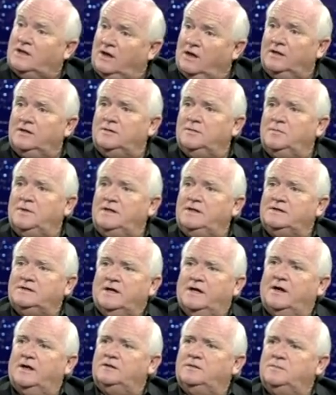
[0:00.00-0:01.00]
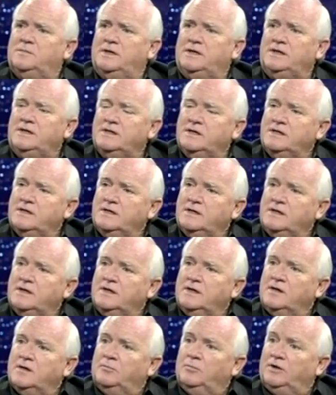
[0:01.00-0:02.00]
cutting me and cutting me.
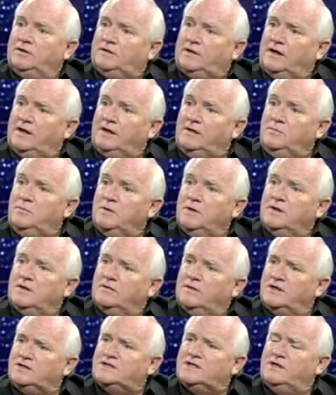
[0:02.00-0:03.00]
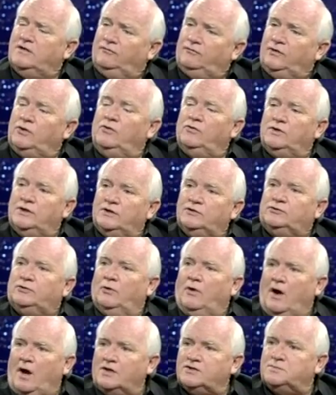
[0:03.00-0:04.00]
But they said, if you don't get
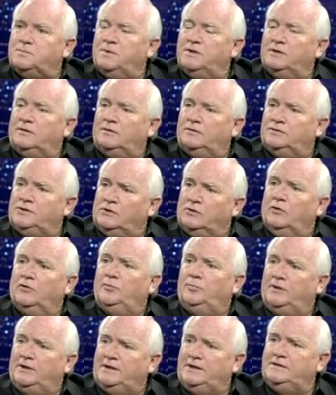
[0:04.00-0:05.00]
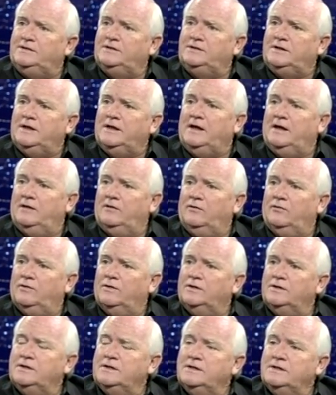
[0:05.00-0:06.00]
to a hospital, you're going to bleed to death.
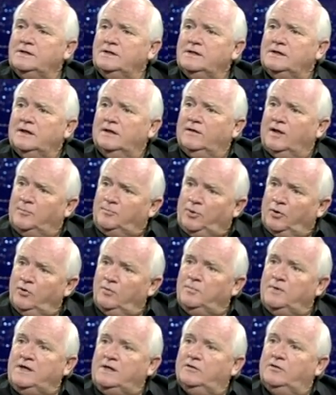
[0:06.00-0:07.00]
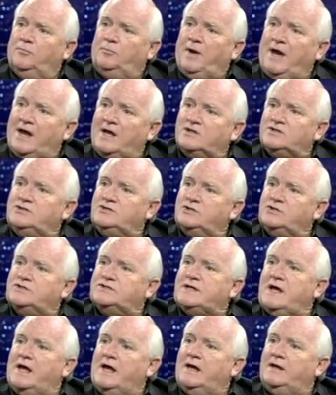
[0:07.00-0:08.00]
And they put me in the passenger
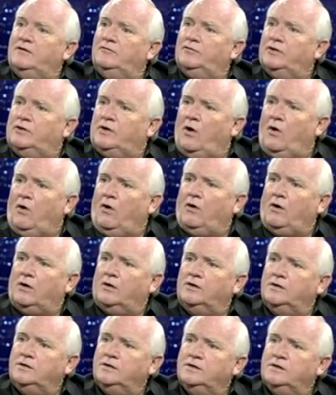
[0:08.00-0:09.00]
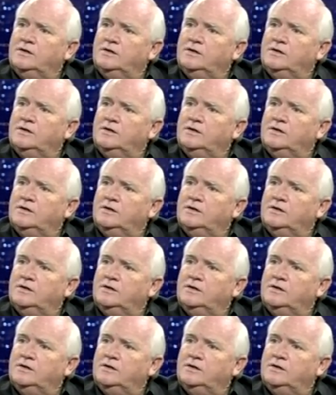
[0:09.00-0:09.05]
side of a car